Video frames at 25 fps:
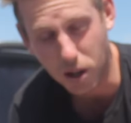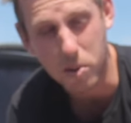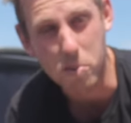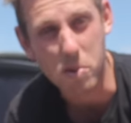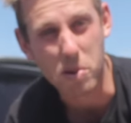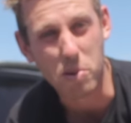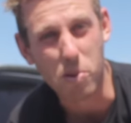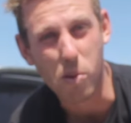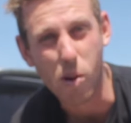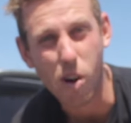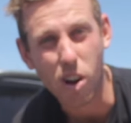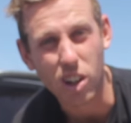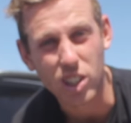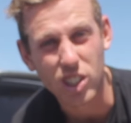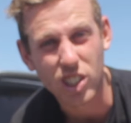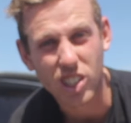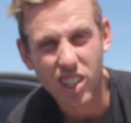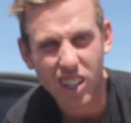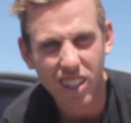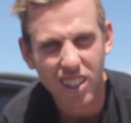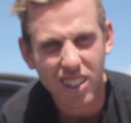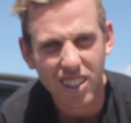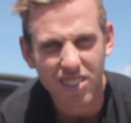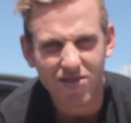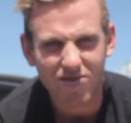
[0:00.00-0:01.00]
time we've washed.
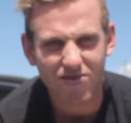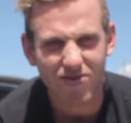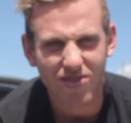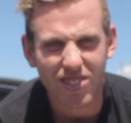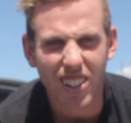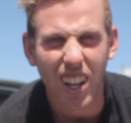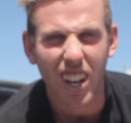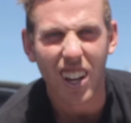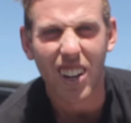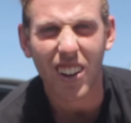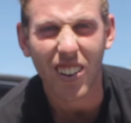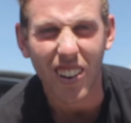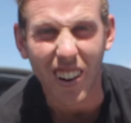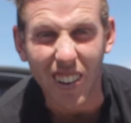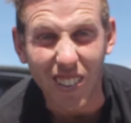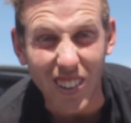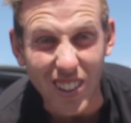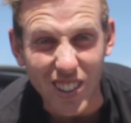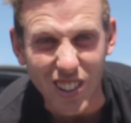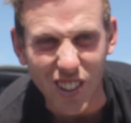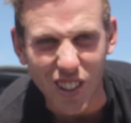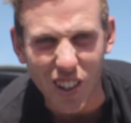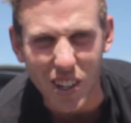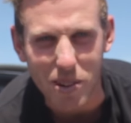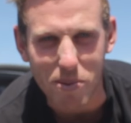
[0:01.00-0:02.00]

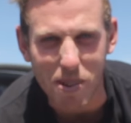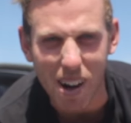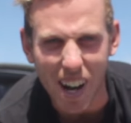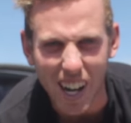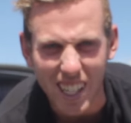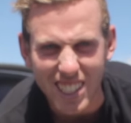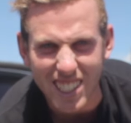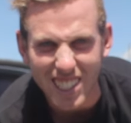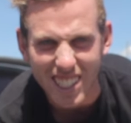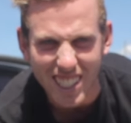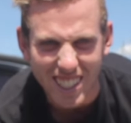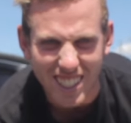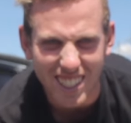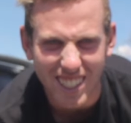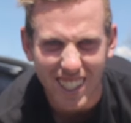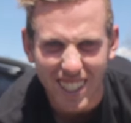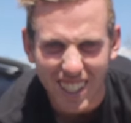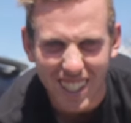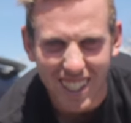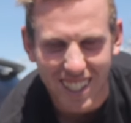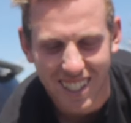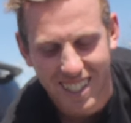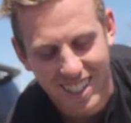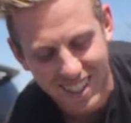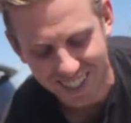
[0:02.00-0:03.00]
Dirty bastards. It